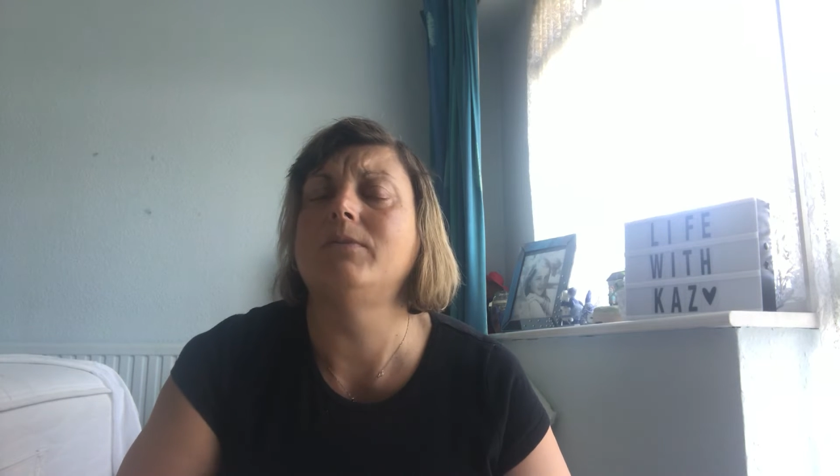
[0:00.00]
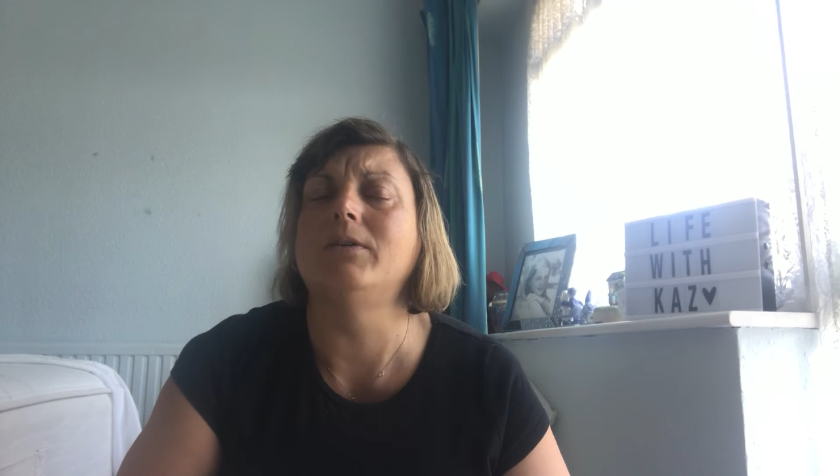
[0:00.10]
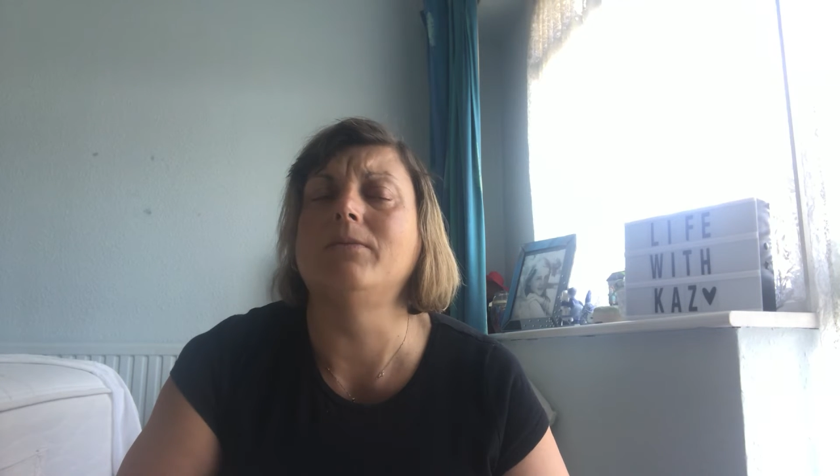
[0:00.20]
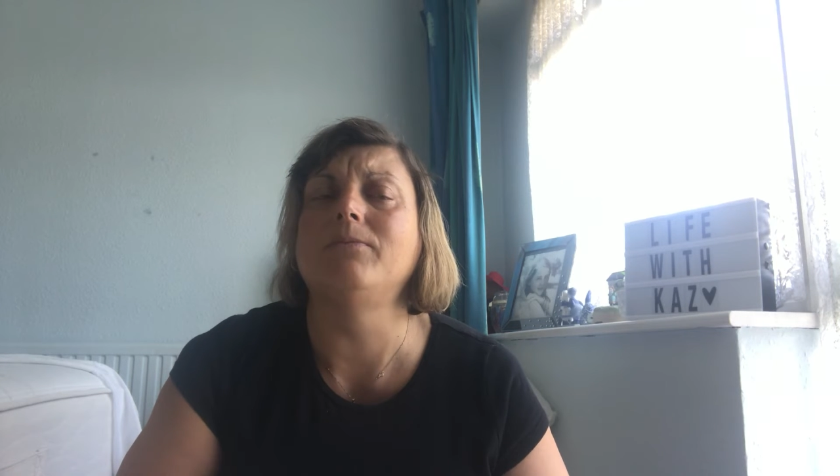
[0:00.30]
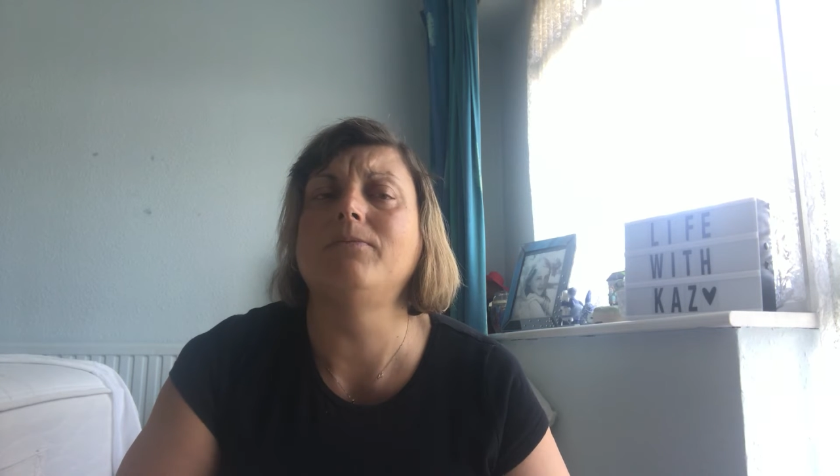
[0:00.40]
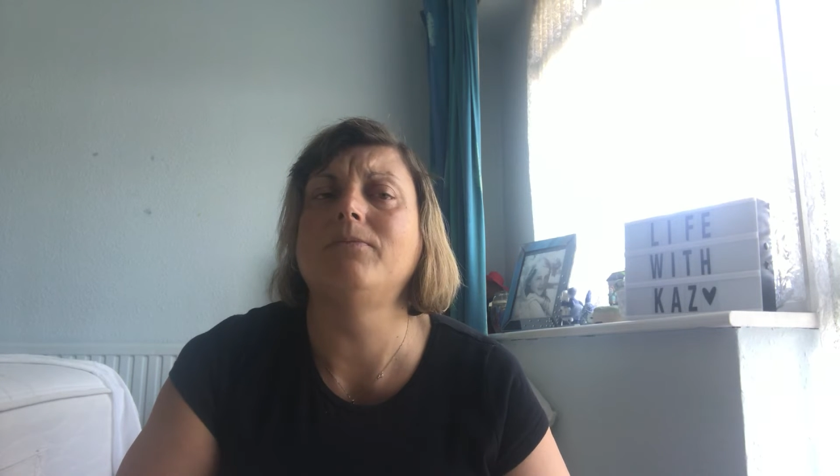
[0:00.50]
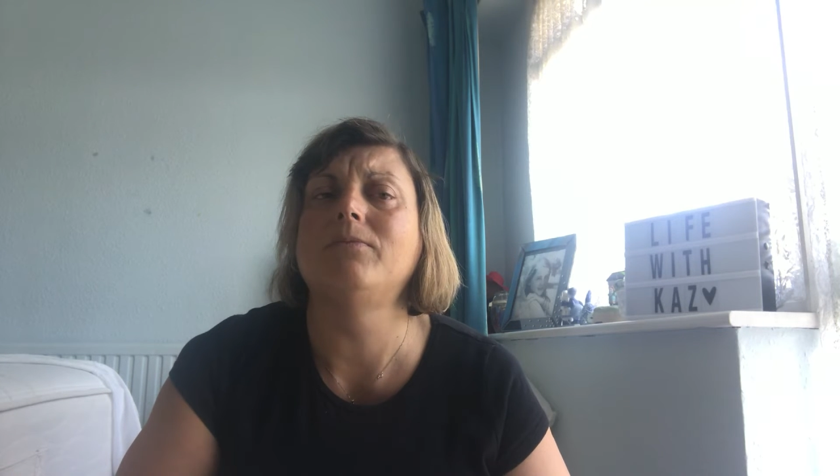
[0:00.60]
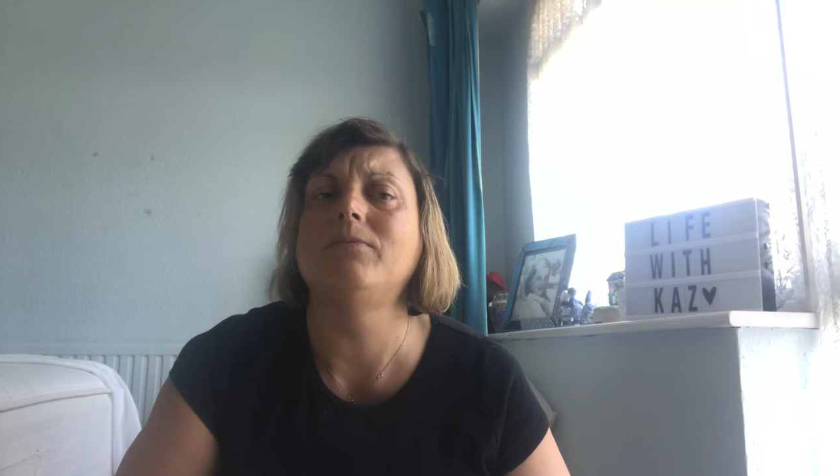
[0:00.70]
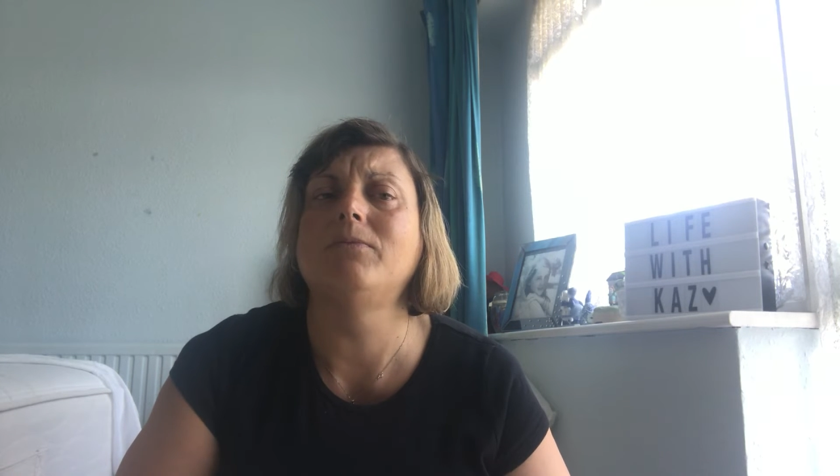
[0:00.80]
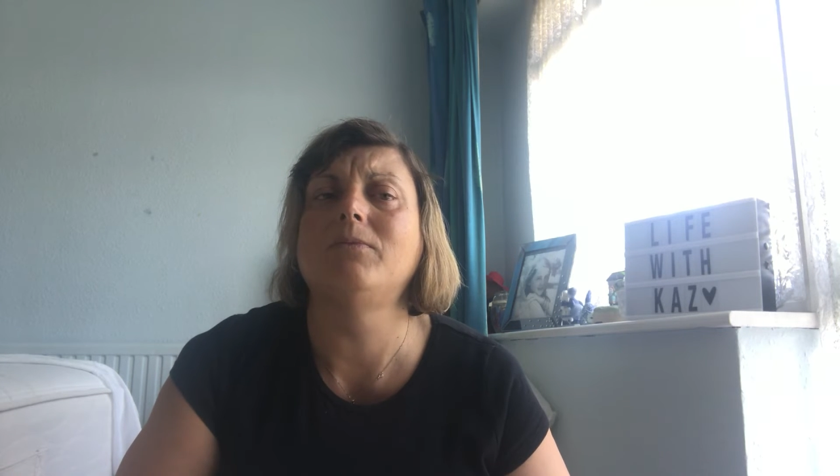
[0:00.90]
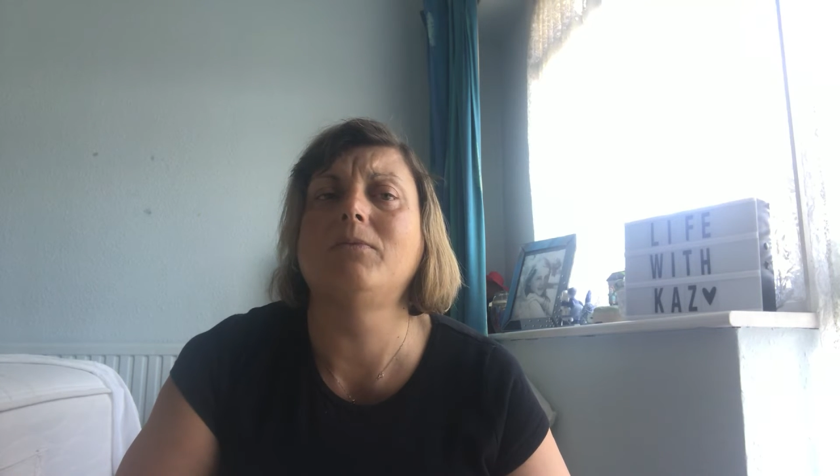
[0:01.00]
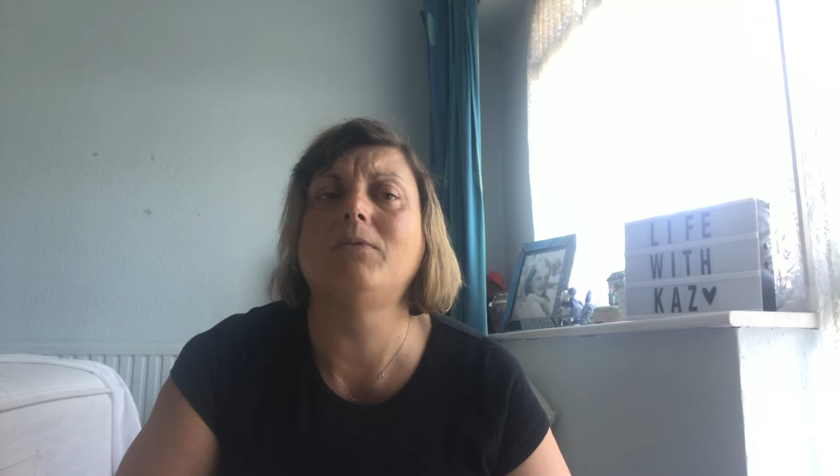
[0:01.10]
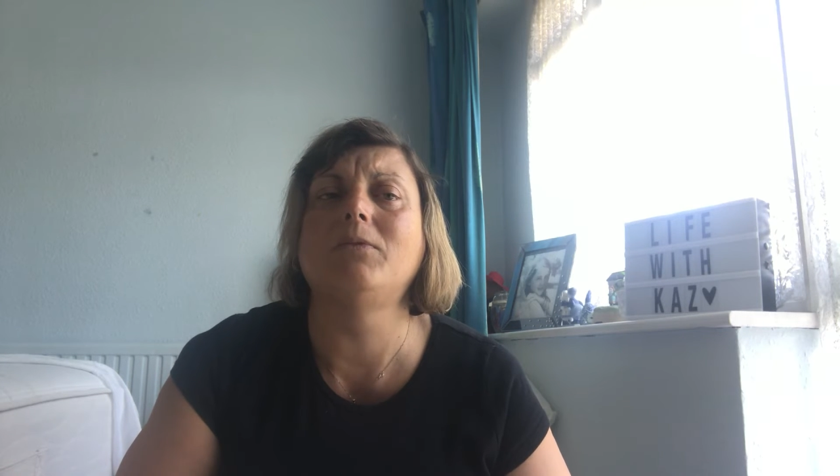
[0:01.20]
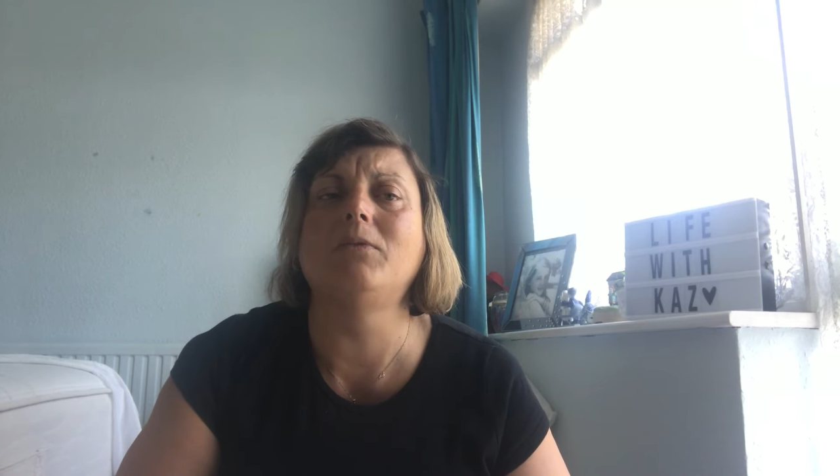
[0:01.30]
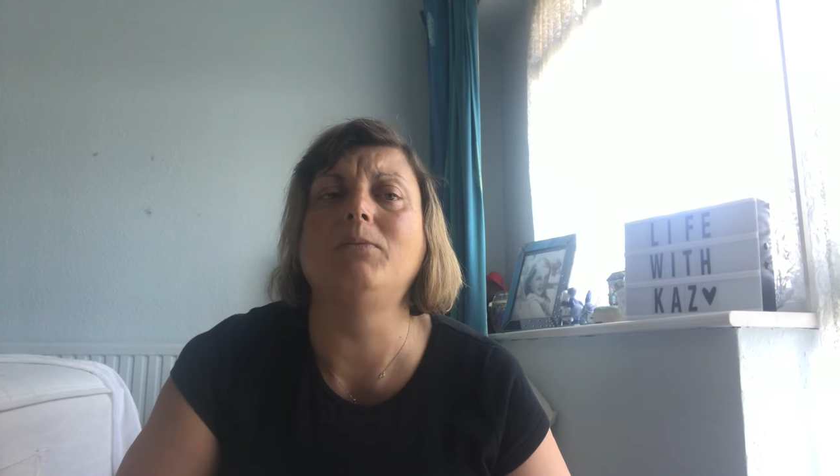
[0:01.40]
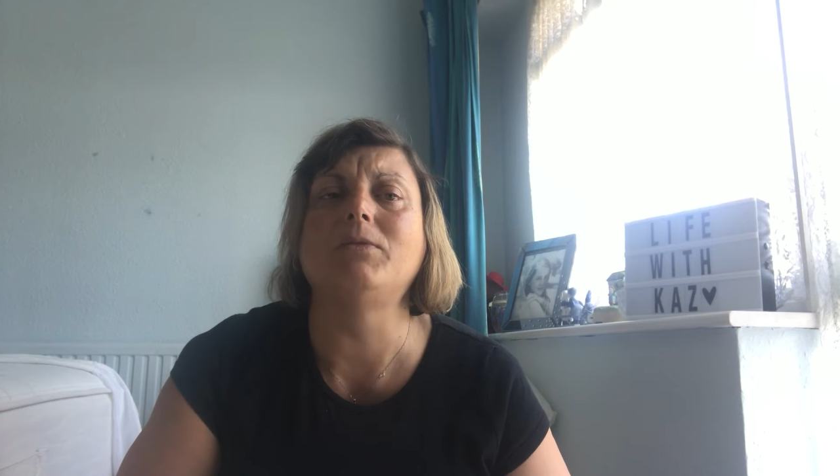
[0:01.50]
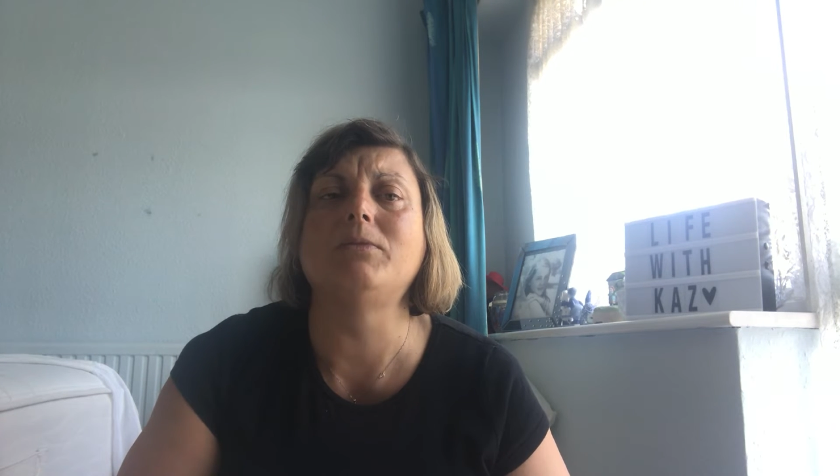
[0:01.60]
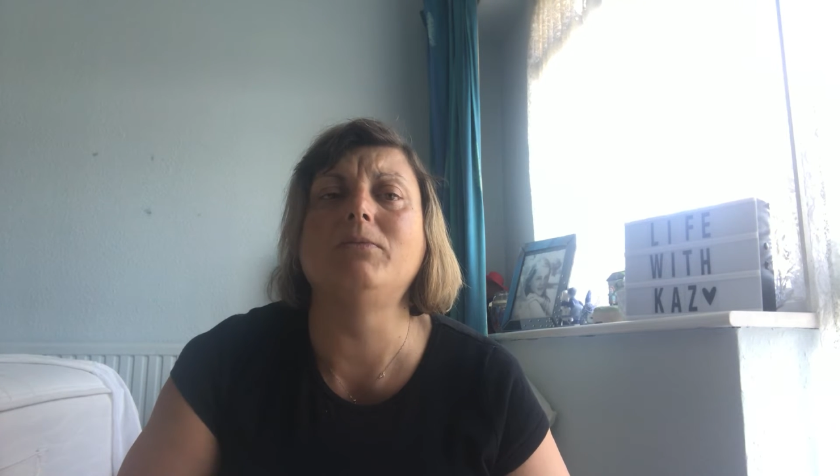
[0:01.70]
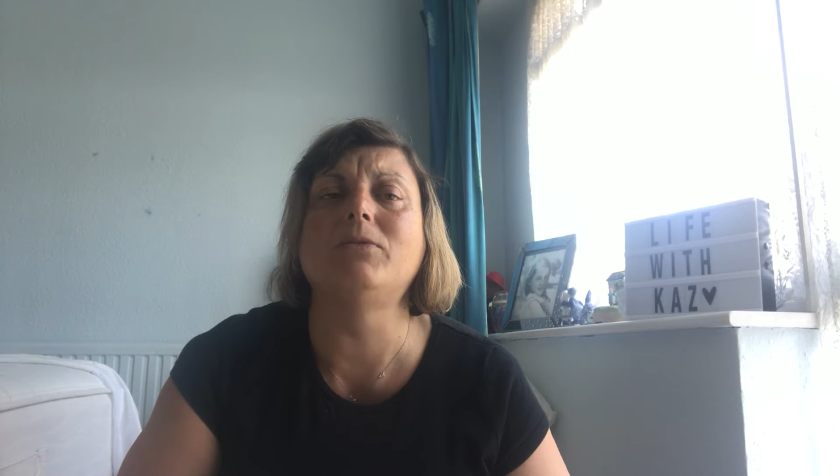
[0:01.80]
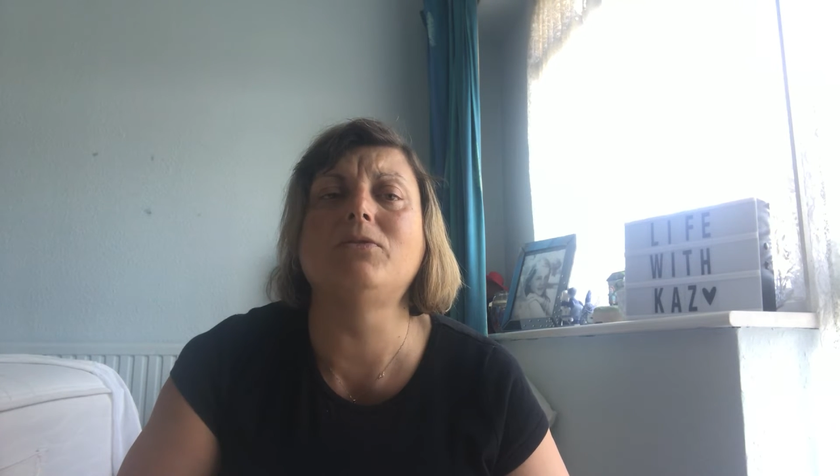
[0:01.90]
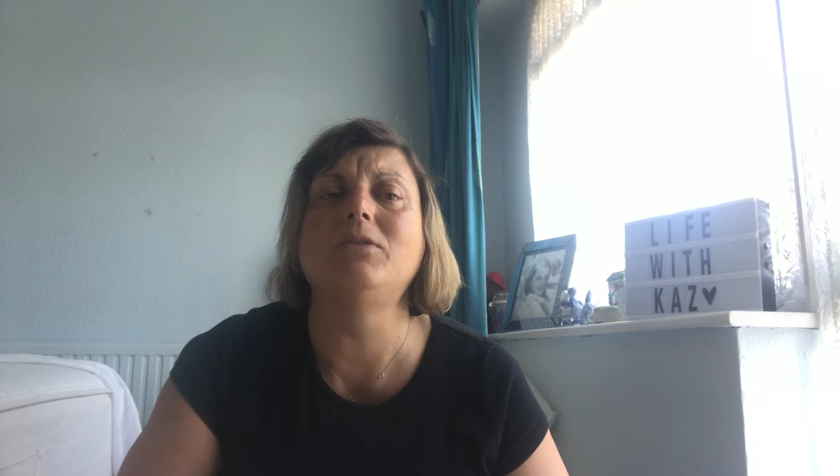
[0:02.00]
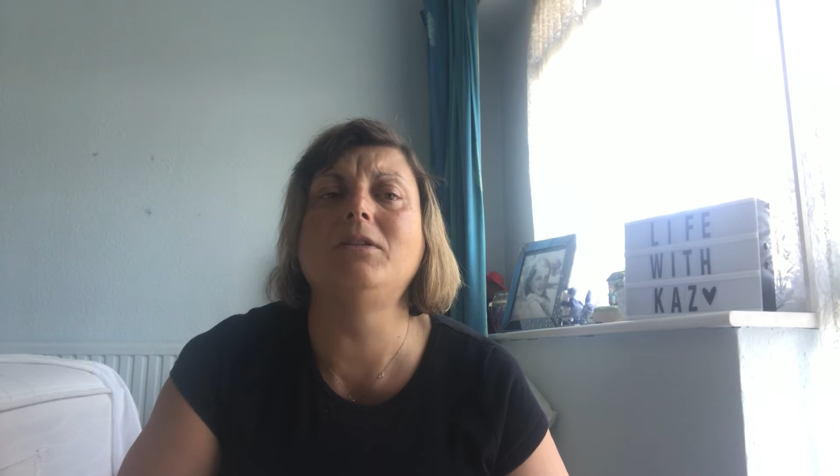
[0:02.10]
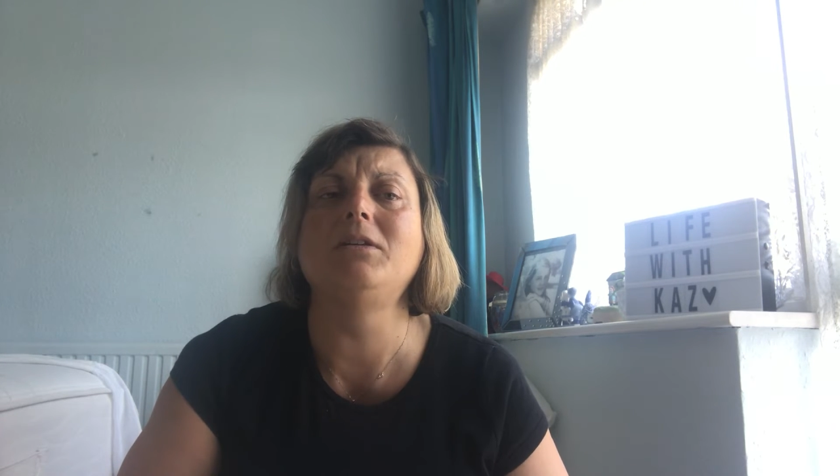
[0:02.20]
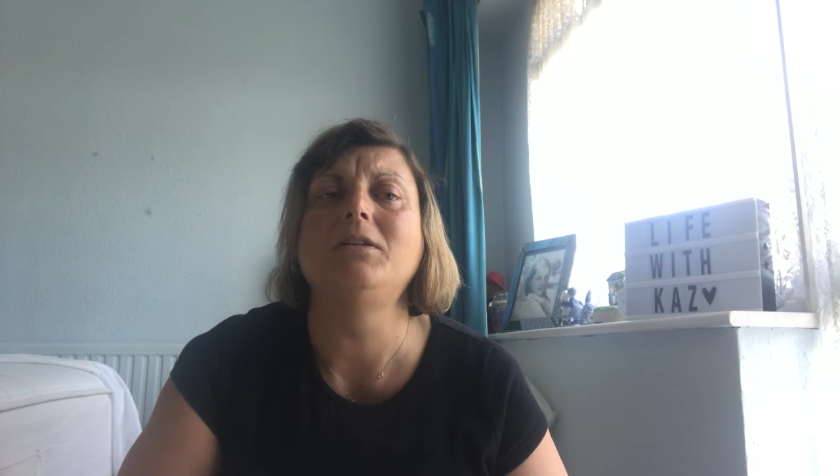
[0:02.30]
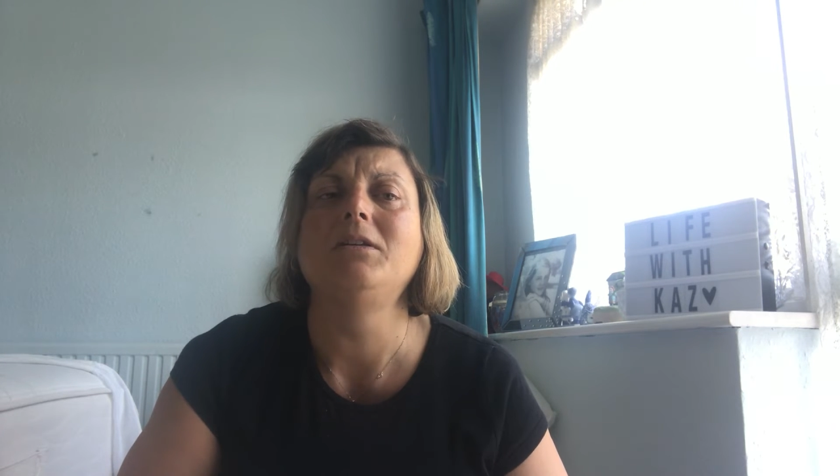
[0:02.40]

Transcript: of my swimming roles journey.